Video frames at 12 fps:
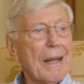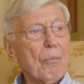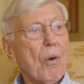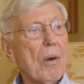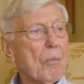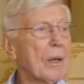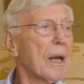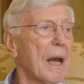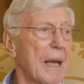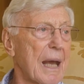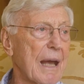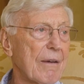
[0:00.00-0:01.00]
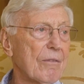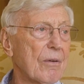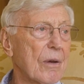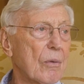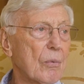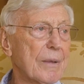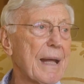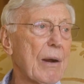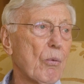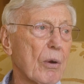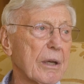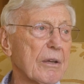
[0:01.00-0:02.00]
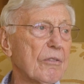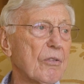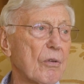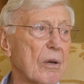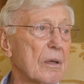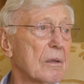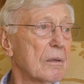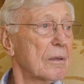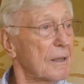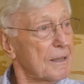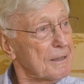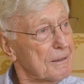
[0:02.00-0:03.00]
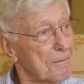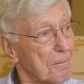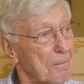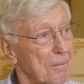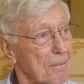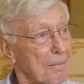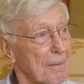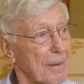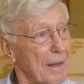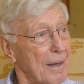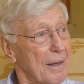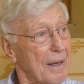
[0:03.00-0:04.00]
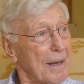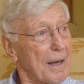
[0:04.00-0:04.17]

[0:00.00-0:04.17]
They want what I have without working for it. Right. Yeah.